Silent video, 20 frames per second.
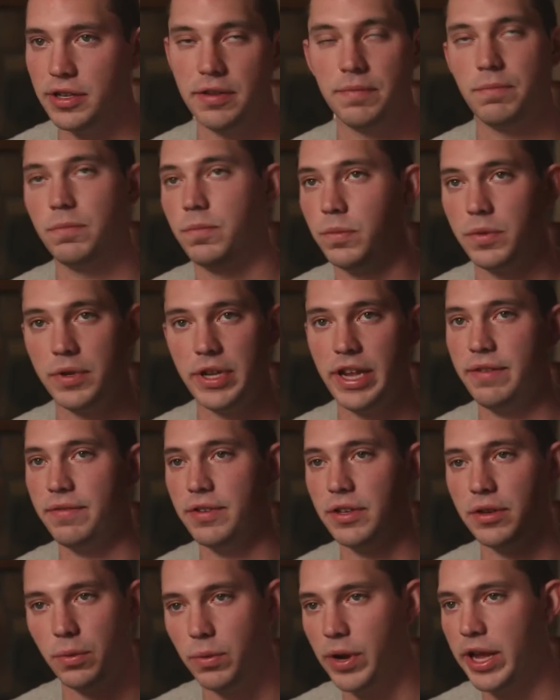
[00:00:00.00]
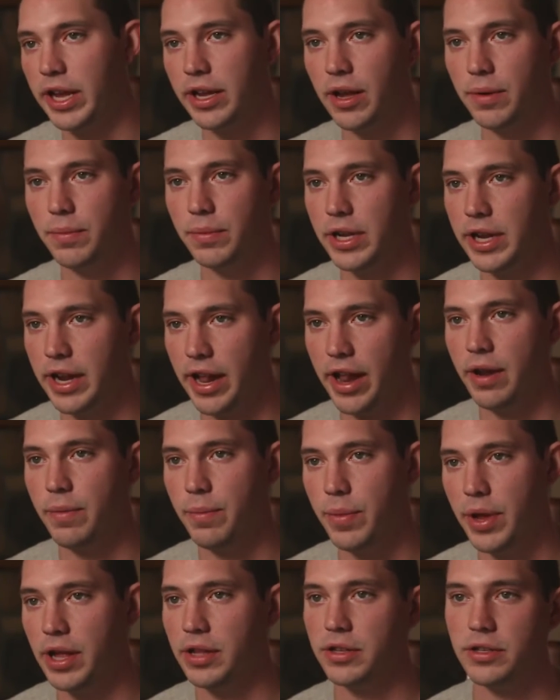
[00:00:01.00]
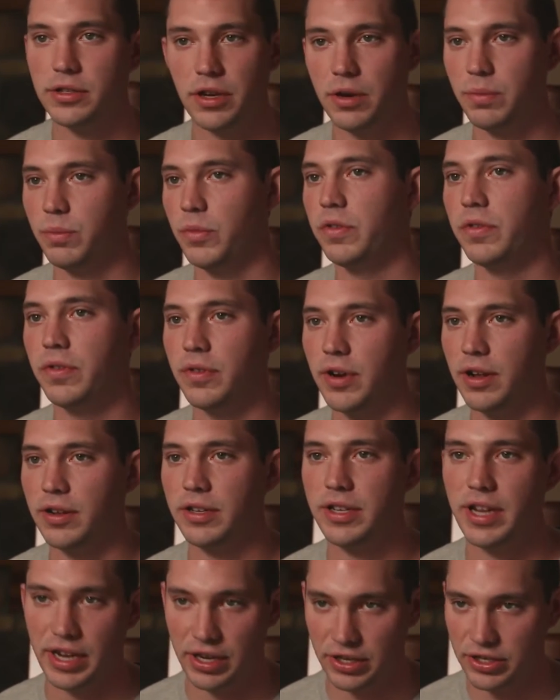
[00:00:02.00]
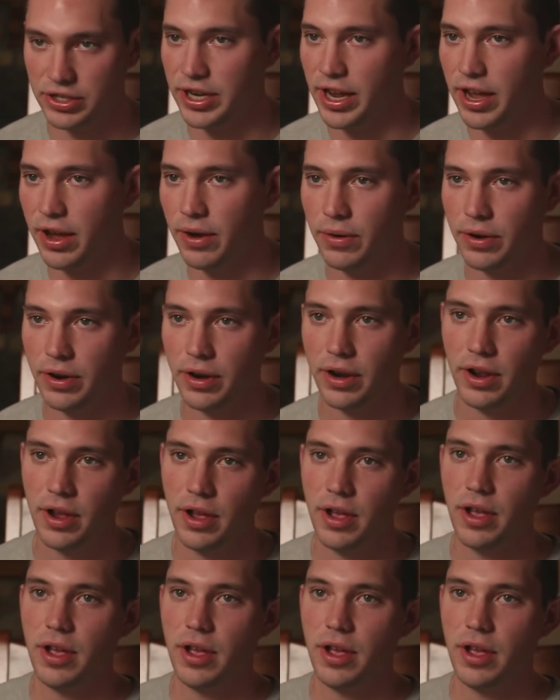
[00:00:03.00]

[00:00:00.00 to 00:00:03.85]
to even to wake up and get out of bed, start moving around, take a shower.